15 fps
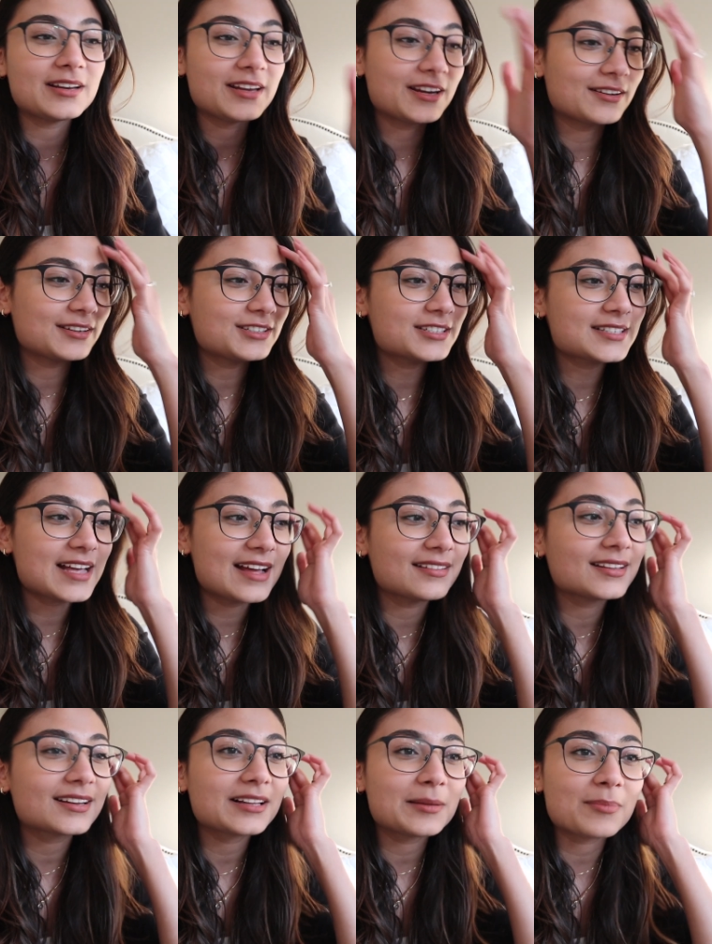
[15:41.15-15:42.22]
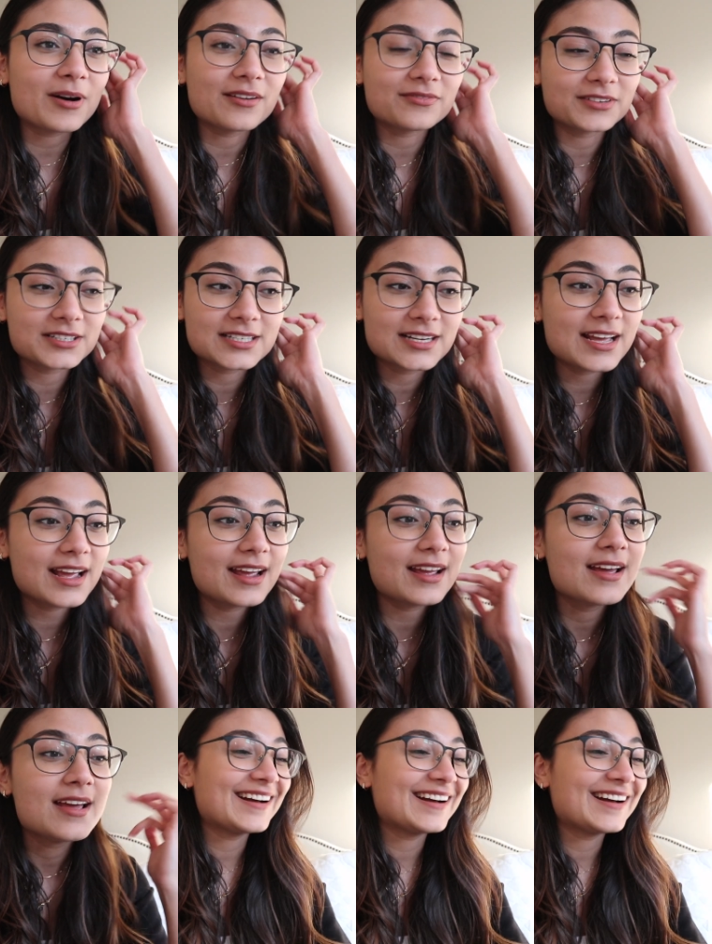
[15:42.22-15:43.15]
here and just end the clip off for today.